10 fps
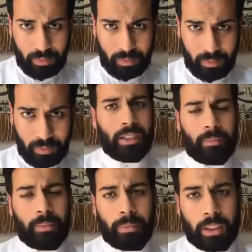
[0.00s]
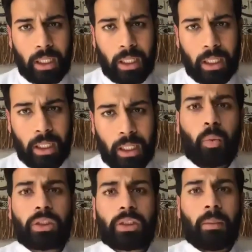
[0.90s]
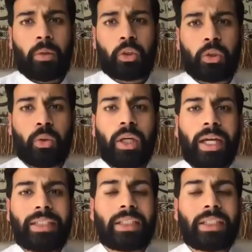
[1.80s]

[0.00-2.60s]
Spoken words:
except Ali ibn Abi Talib. He said, what's number two?